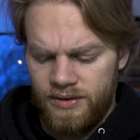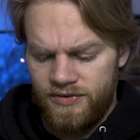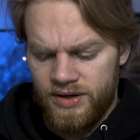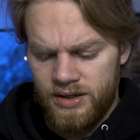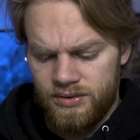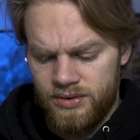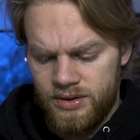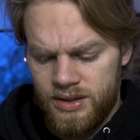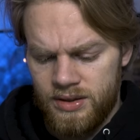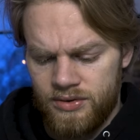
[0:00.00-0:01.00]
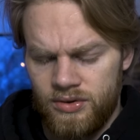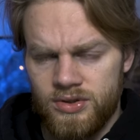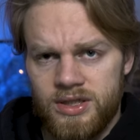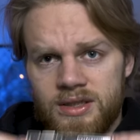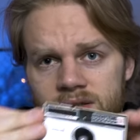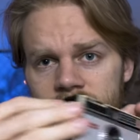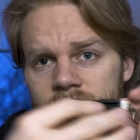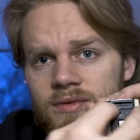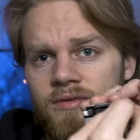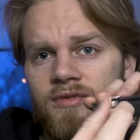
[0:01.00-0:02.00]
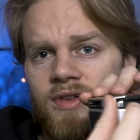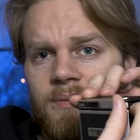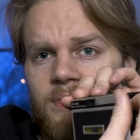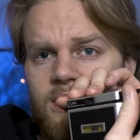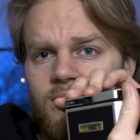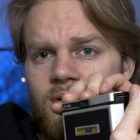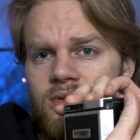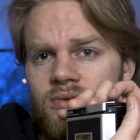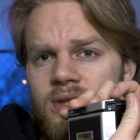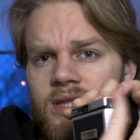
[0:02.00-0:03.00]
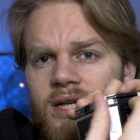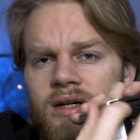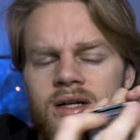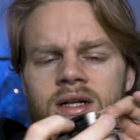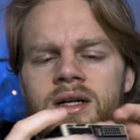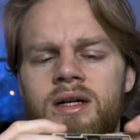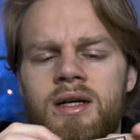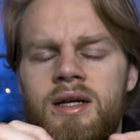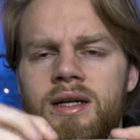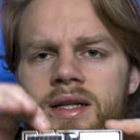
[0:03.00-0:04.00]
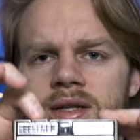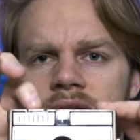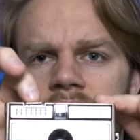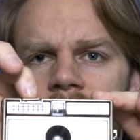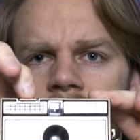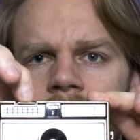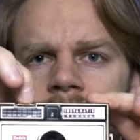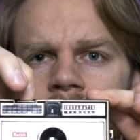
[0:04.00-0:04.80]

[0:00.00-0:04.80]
really figured out how to use it. You flip this switch here, and then you can